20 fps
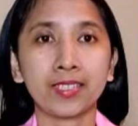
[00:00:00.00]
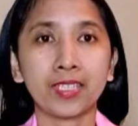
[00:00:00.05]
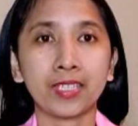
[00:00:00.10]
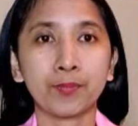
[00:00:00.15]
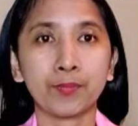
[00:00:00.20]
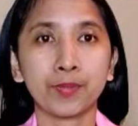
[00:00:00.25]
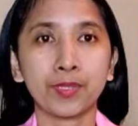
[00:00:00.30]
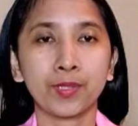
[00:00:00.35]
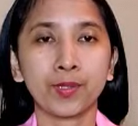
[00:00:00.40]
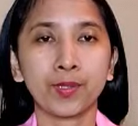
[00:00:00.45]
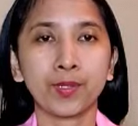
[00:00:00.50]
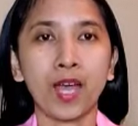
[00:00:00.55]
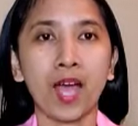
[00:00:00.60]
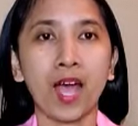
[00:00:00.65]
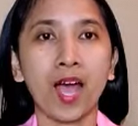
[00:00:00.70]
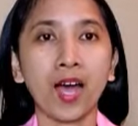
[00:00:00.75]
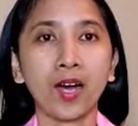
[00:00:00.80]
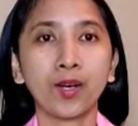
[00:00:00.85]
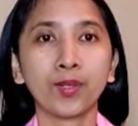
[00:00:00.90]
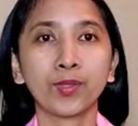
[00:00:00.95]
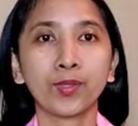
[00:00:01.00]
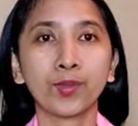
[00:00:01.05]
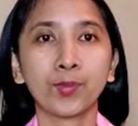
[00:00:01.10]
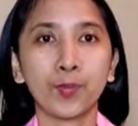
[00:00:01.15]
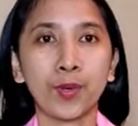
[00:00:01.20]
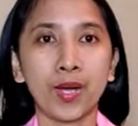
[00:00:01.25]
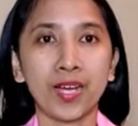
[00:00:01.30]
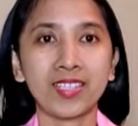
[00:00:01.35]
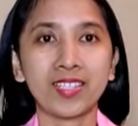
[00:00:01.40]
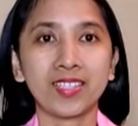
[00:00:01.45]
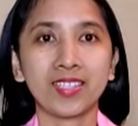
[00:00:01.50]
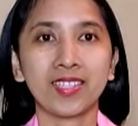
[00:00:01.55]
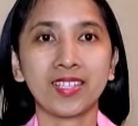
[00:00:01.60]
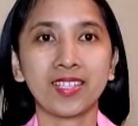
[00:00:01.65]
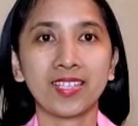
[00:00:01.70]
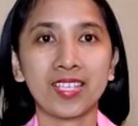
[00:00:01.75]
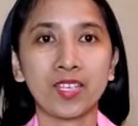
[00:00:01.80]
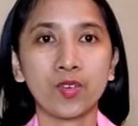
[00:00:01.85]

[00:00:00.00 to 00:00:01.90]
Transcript: tips on how to pass the